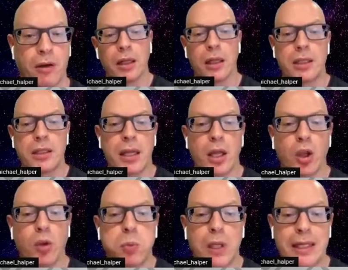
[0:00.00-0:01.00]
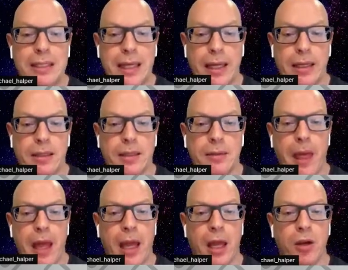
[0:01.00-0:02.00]
Let's say that you play tennis
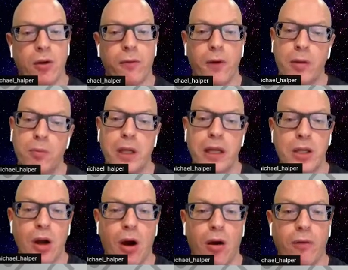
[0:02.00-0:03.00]
and your friend plays golf